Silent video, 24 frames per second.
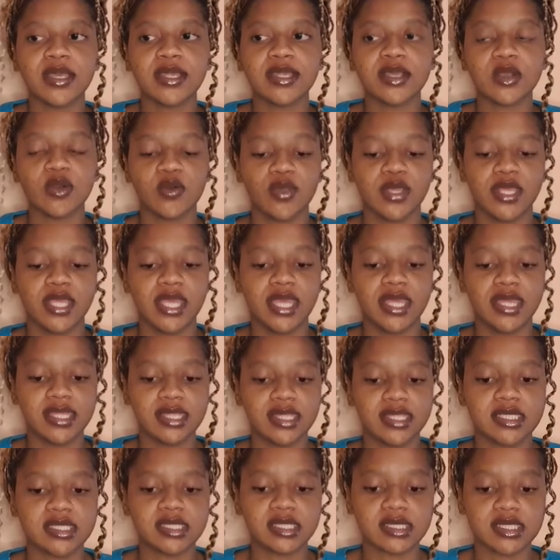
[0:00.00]
Okay,
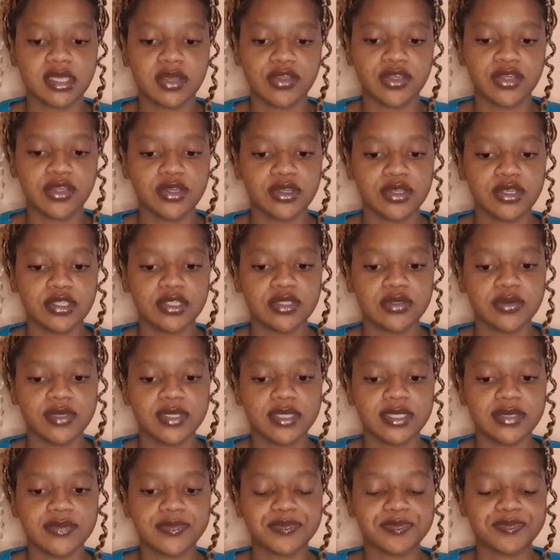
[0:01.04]
this is how you're gonna do it.
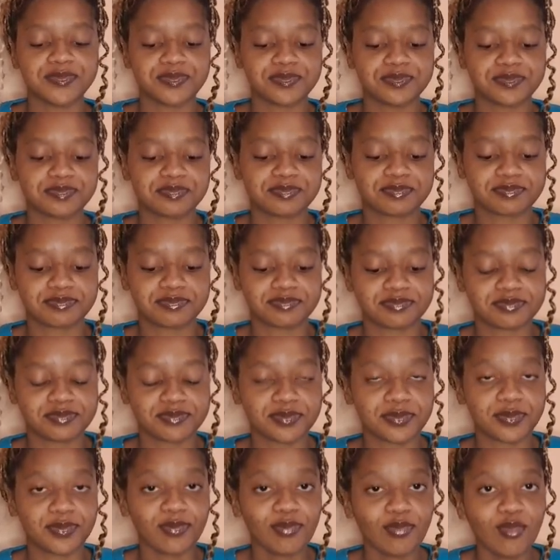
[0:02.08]

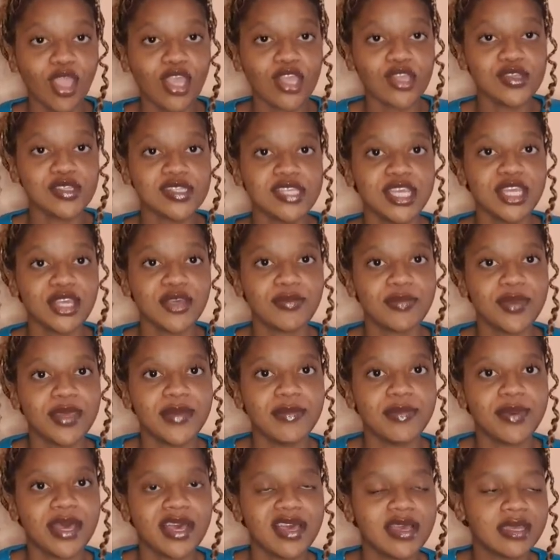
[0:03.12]
You take a
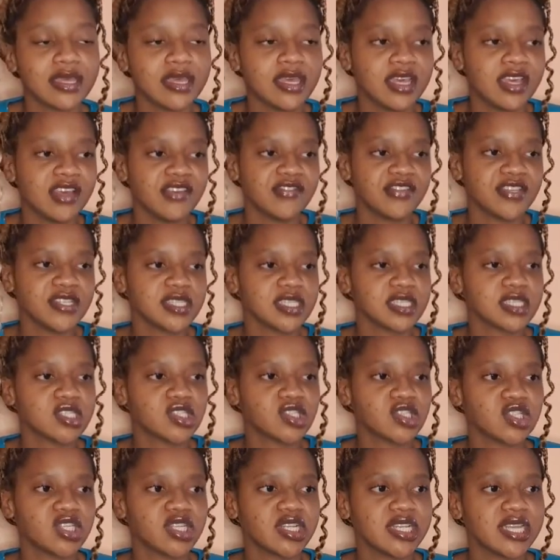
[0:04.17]
paper. Physics
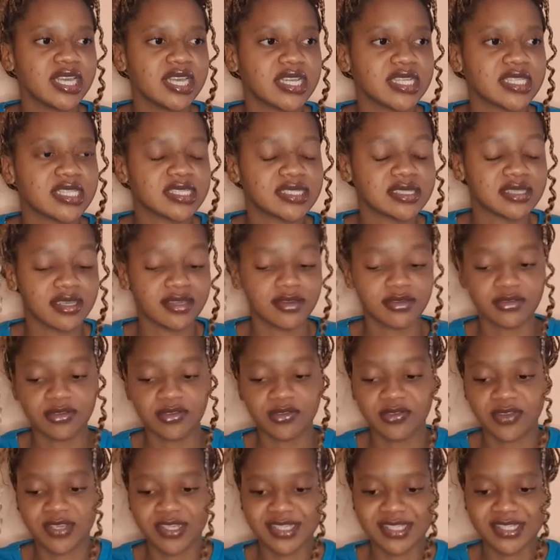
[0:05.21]
usually has, I don't know if
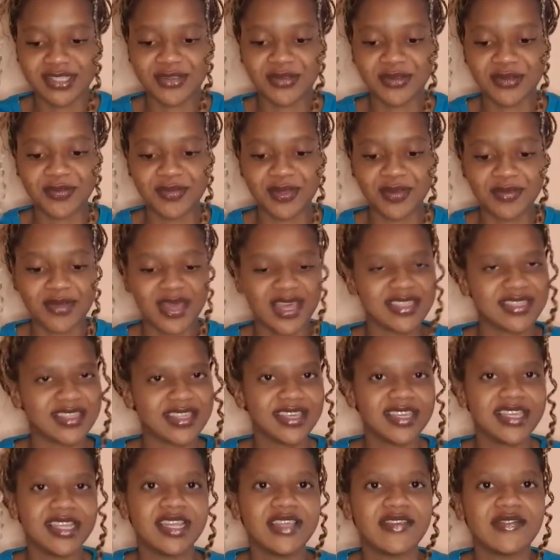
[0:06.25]
I still remember, I think
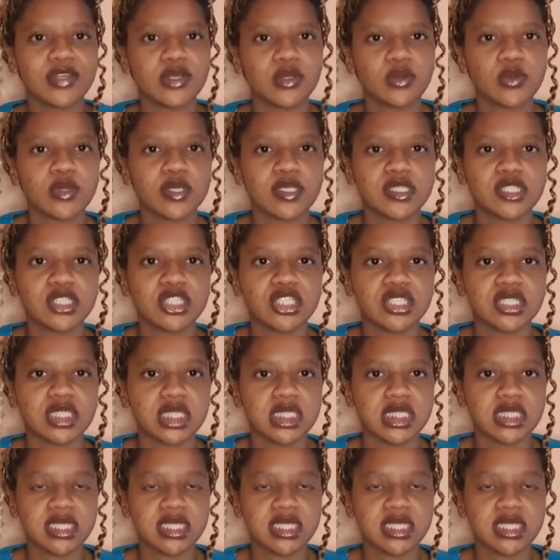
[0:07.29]
11 questions.